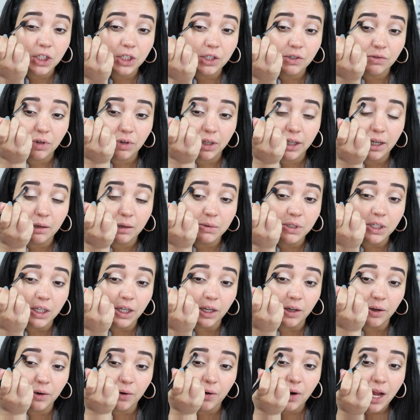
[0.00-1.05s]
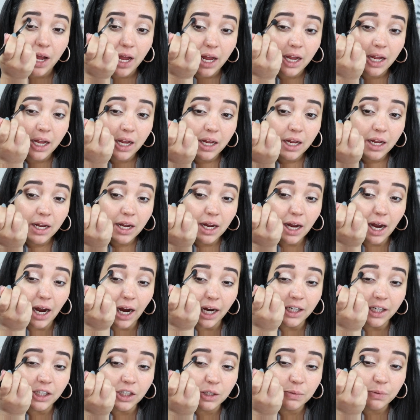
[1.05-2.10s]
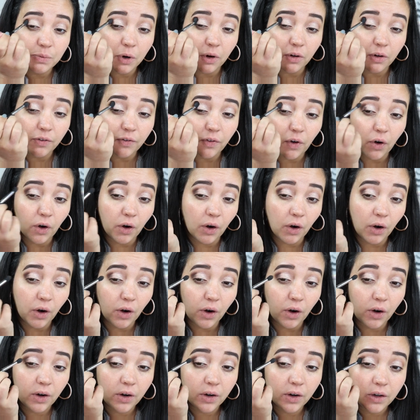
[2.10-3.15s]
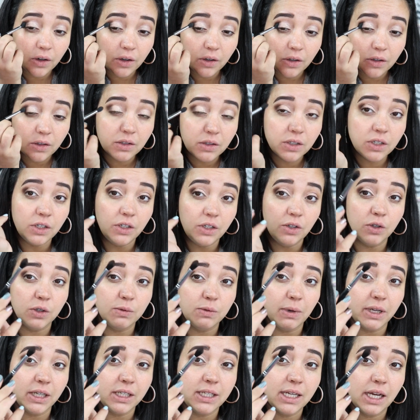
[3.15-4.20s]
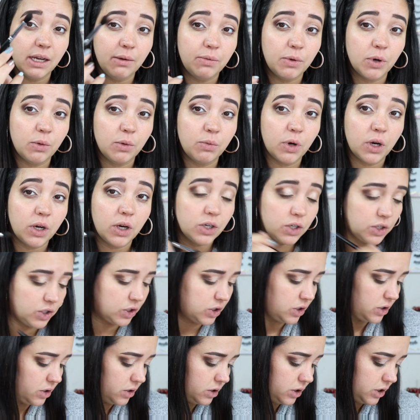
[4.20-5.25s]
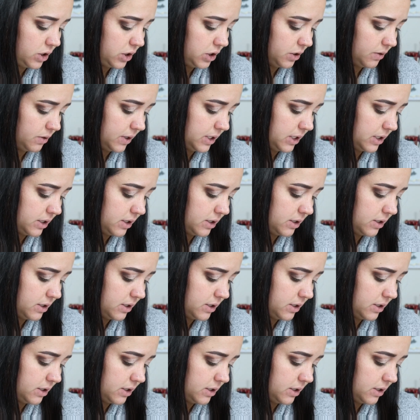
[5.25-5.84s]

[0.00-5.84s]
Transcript: It's really up to you. I just prefer to use my tapered brush to do it.